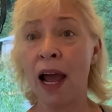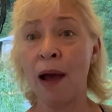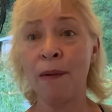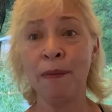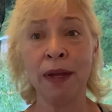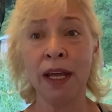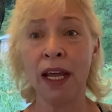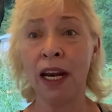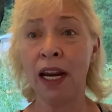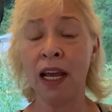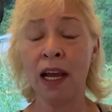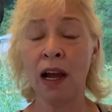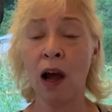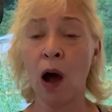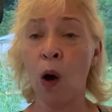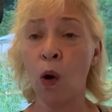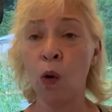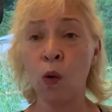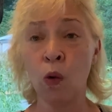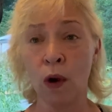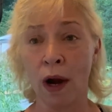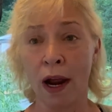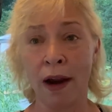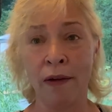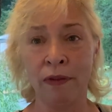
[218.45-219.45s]
I'm getting
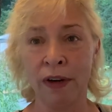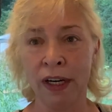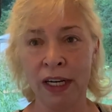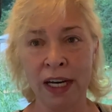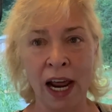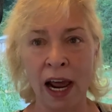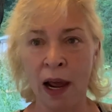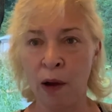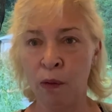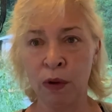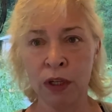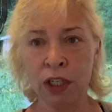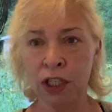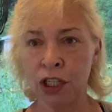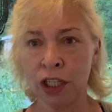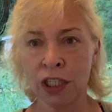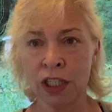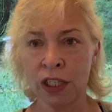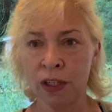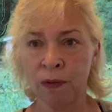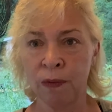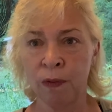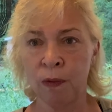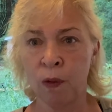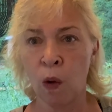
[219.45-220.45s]
okra every day with
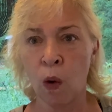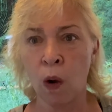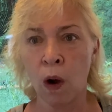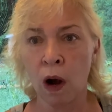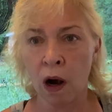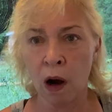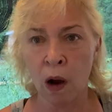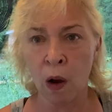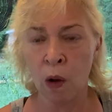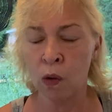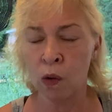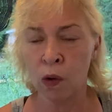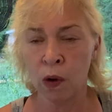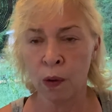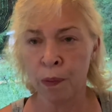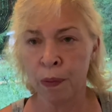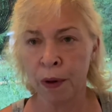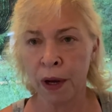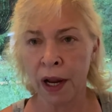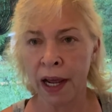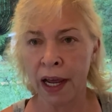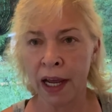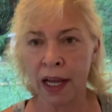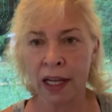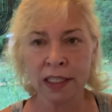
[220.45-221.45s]
just 4 okra
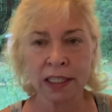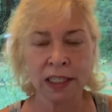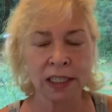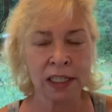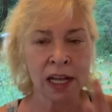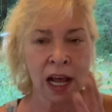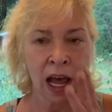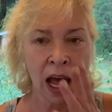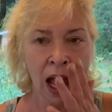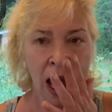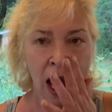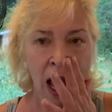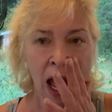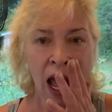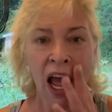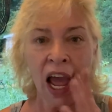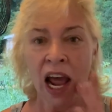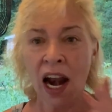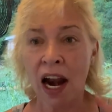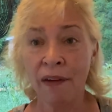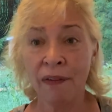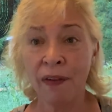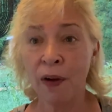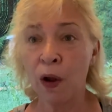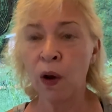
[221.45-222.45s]
plants.
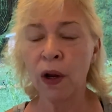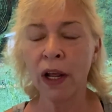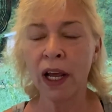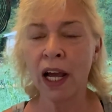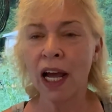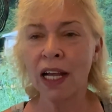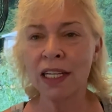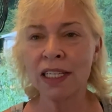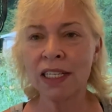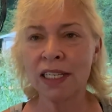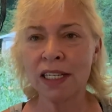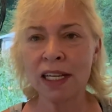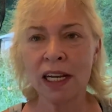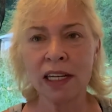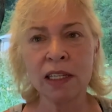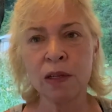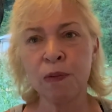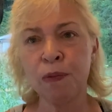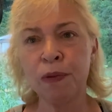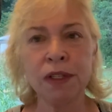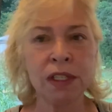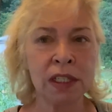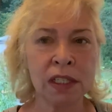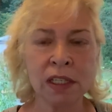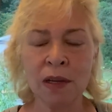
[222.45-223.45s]
And I've only got 6
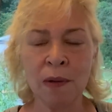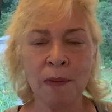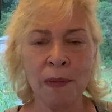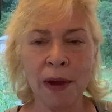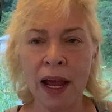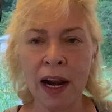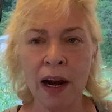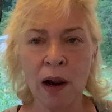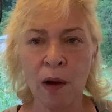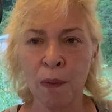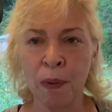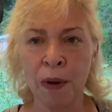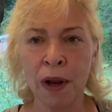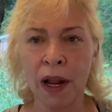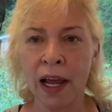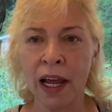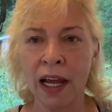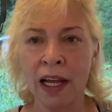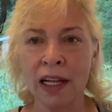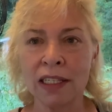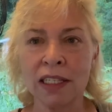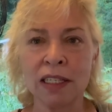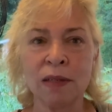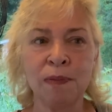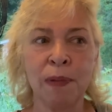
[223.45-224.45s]
tomato
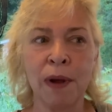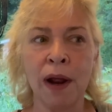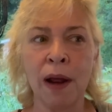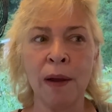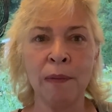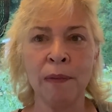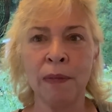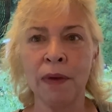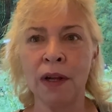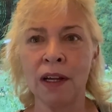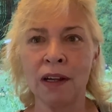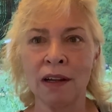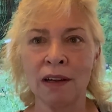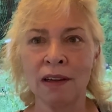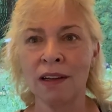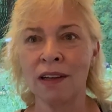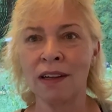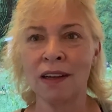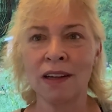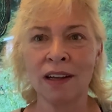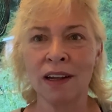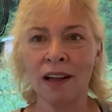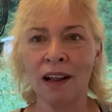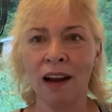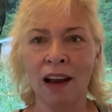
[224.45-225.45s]
plants, but I'm
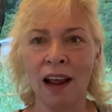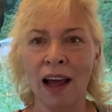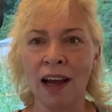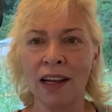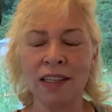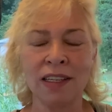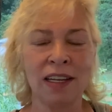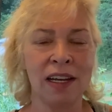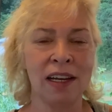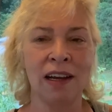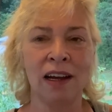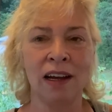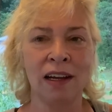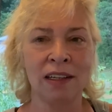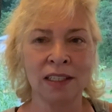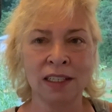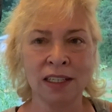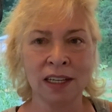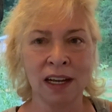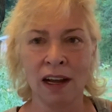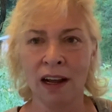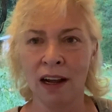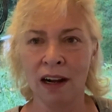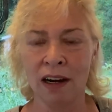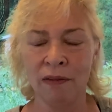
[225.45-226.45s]
collecting a
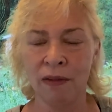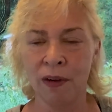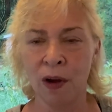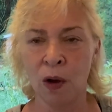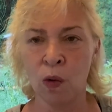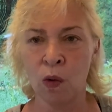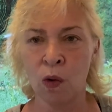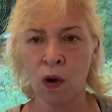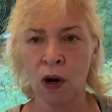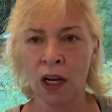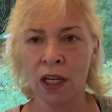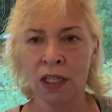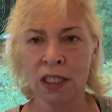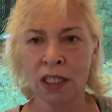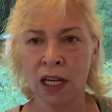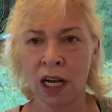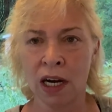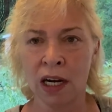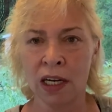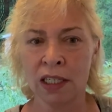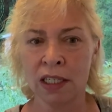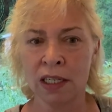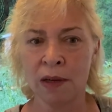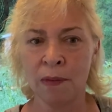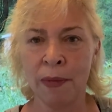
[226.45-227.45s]
ton of okra and a
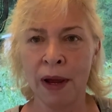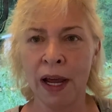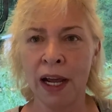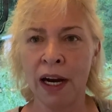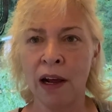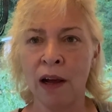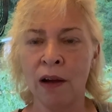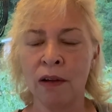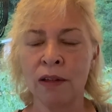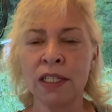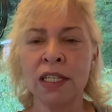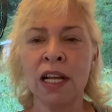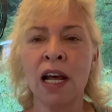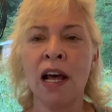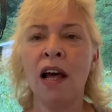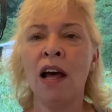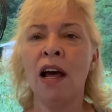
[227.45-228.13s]
ton of tomatoes.